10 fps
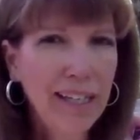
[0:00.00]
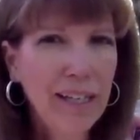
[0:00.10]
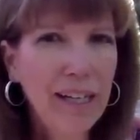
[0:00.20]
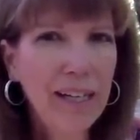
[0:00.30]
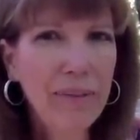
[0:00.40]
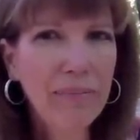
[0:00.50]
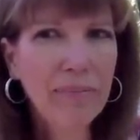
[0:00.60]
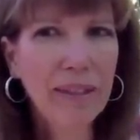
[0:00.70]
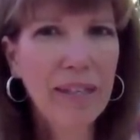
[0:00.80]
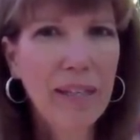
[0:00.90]

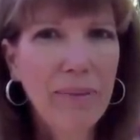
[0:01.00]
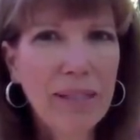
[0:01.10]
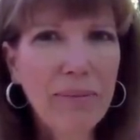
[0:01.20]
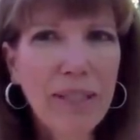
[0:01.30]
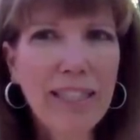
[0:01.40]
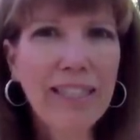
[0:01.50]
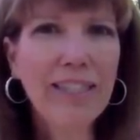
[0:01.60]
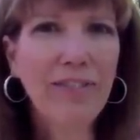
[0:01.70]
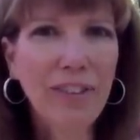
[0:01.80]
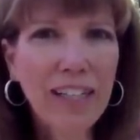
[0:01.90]
But sometimes it's
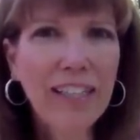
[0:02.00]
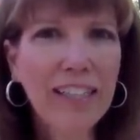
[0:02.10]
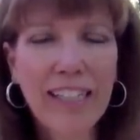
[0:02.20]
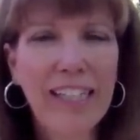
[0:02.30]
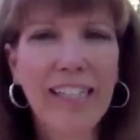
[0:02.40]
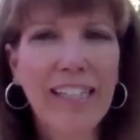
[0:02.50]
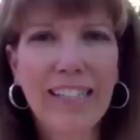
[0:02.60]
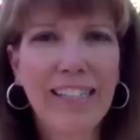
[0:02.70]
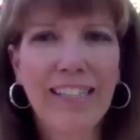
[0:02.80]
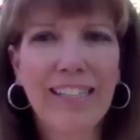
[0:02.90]
just fun, and
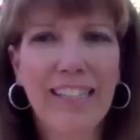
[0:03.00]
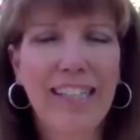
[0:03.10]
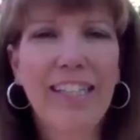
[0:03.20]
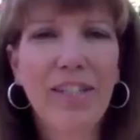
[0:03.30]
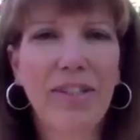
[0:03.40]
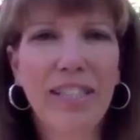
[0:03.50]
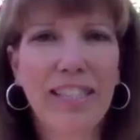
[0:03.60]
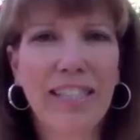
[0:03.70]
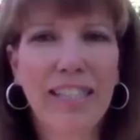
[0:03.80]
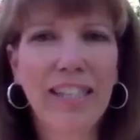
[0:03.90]
it's just easier just
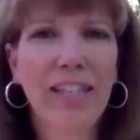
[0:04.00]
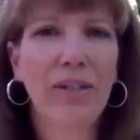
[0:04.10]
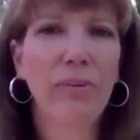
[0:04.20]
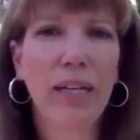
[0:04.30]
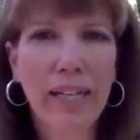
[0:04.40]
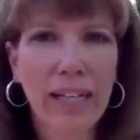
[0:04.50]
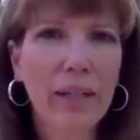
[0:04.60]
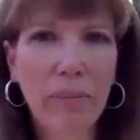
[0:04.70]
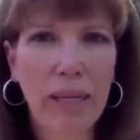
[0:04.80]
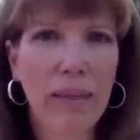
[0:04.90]
to sit there, write it out
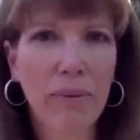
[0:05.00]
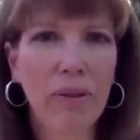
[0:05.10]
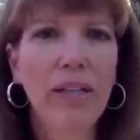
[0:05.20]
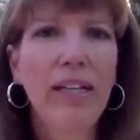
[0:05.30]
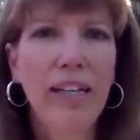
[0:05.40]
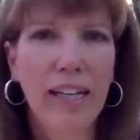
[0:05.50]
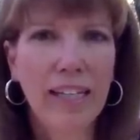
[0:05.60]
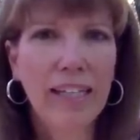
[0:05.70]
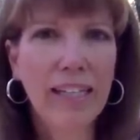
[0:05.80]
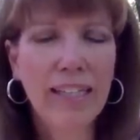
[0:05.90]
on paper,
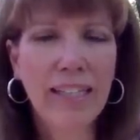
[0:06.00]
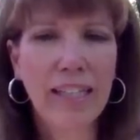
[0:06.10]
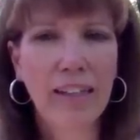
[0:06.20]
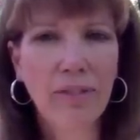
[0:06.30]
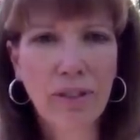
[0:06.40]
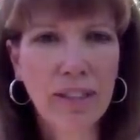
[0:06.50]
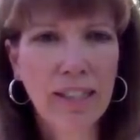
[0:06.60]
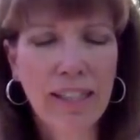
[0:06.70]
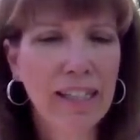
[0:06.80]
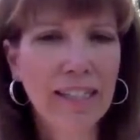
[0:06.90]
and get it done. I've tried,
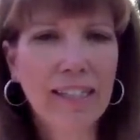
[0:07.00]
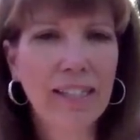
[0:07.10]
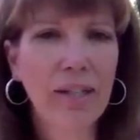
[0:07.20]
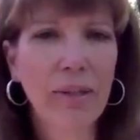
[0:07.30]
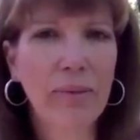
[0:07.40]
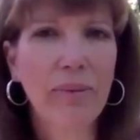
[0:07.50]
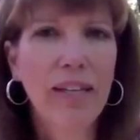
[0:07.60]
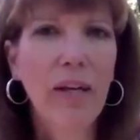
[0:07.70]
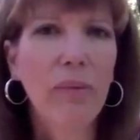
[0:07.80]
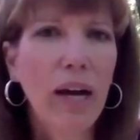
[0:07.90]
and so,
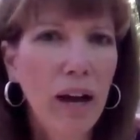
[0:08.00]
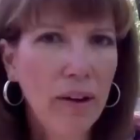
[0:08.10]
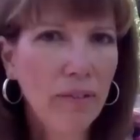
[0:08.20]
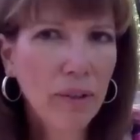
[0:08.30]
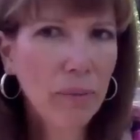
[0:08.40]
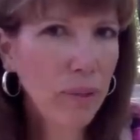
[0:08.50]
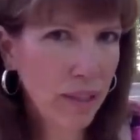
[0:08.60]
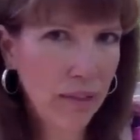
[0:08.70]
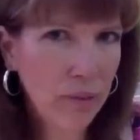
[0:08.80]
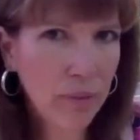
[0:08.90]
well,
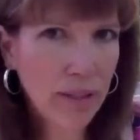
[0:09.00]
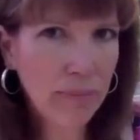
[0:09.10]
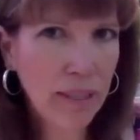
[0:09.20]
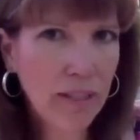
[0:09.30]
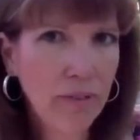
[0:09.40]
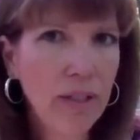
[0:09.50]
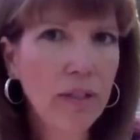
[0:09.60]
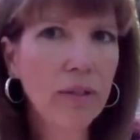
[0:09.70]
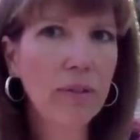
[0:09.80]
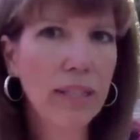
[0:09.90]
whatever works best for
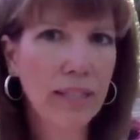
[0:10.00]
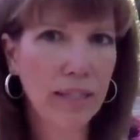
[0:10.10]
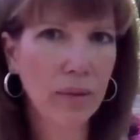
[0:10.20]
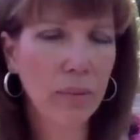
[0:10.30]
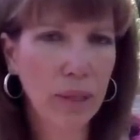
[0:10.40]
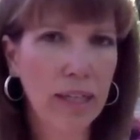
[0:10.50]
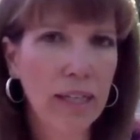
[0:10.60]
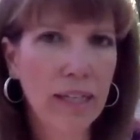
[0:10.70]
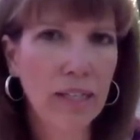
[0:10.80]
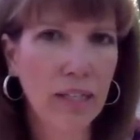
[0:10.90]
you is the
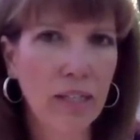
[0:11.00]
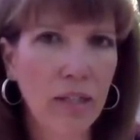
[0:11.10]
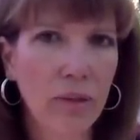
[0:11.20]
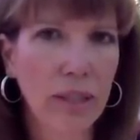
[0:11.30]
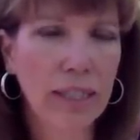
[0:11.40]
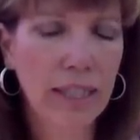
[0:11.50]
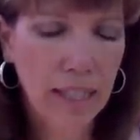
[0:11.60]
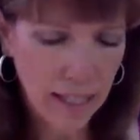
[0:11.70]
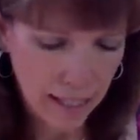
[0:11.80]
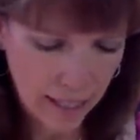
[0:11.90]
way to do it.
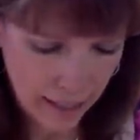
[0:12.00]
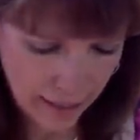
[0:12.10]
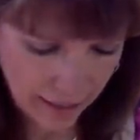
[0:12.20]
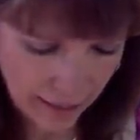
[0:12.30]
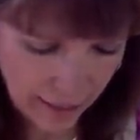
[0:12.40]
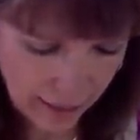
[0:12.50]
And